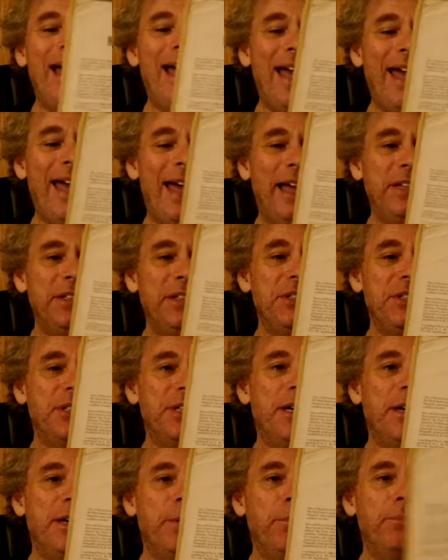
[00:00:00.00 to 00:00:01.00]
And
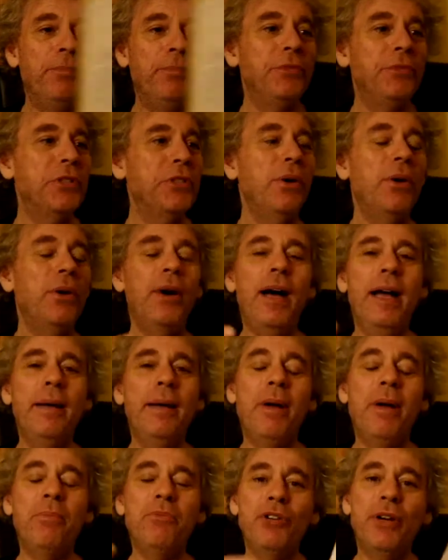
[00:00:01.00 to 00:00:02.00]
um, so I'm,
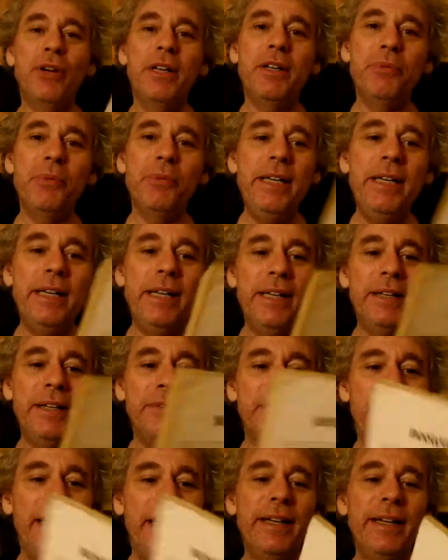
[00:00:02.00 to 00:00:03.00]
I'm, trying to read it,
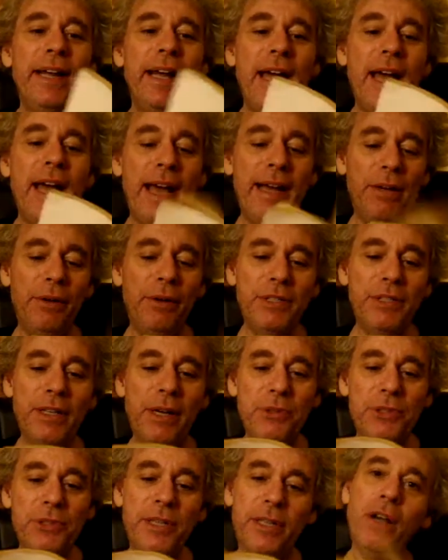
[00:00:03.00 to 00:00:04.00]
right? And I was,
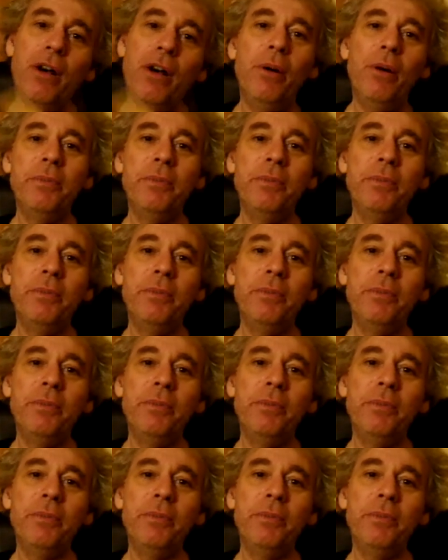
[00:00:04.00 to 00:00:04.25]
I was like, oh,